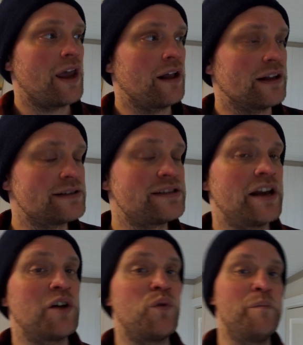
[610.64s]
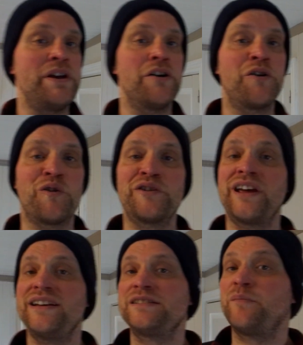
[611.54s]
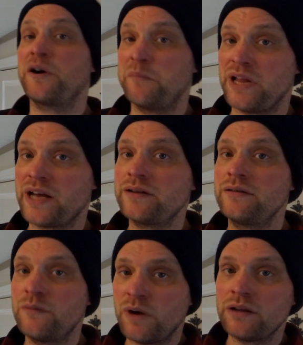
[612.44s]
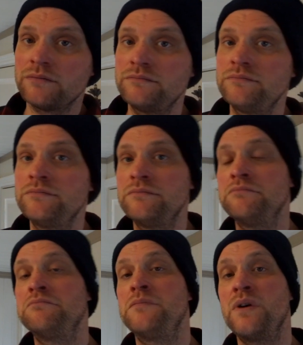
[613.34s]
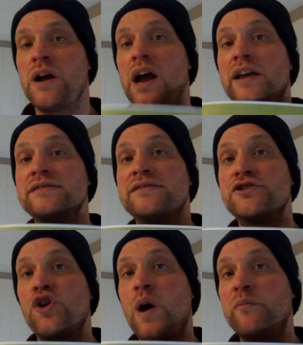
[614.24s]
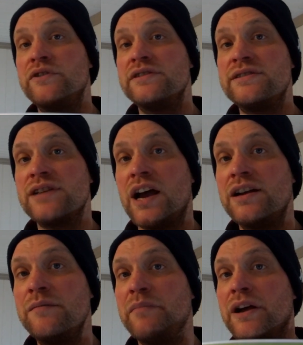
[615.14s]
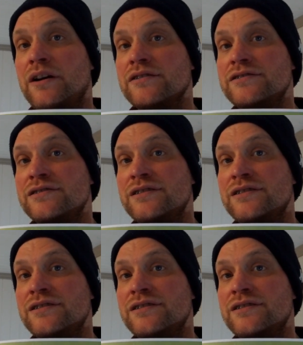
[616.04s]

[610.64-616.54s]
let's say there will be a court case about blood. Well, I can show up with this sign because